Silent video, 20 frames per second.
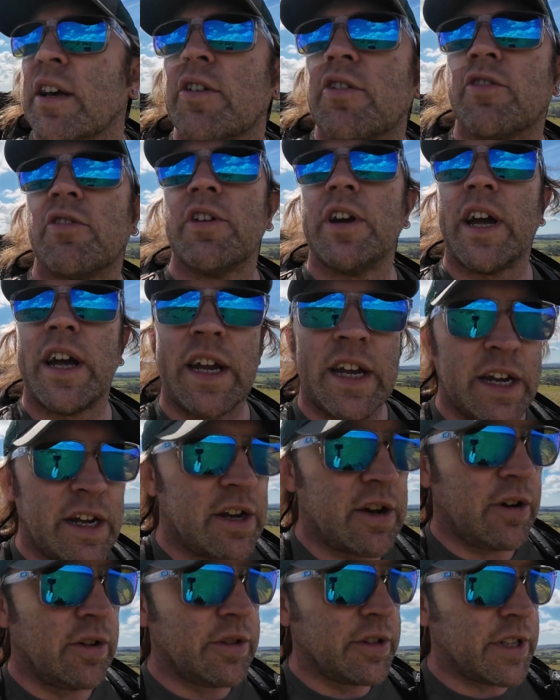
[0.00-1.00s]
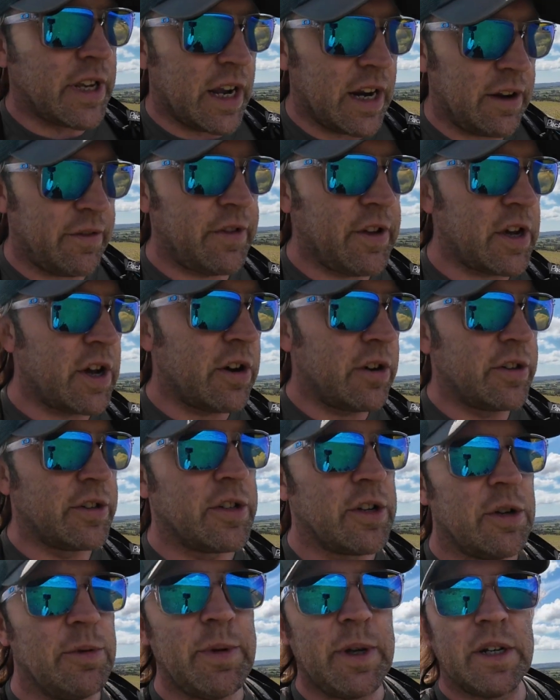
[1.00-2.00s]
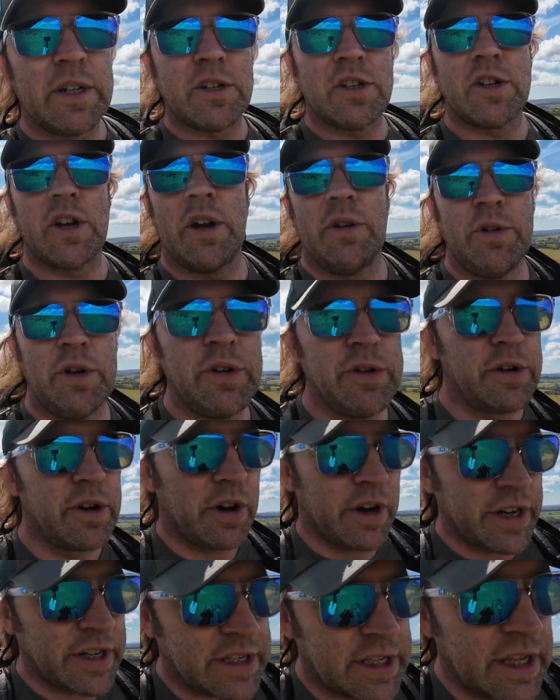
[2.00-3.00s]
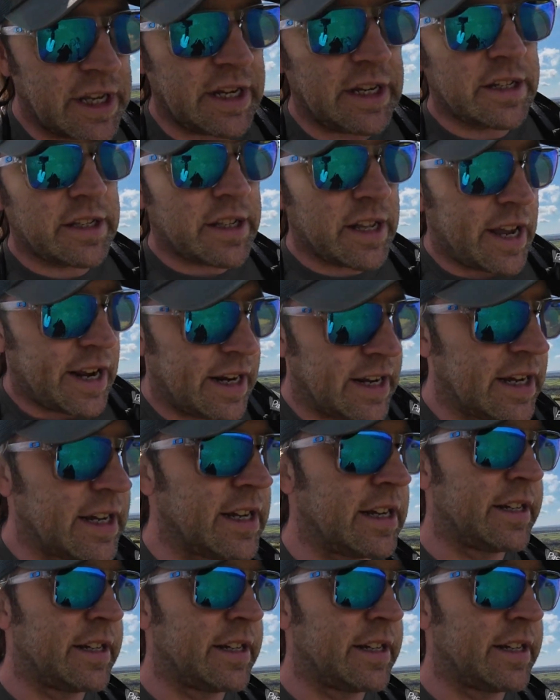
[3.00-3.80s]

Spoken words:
creating content. If you can't zoom in to show you guys things, then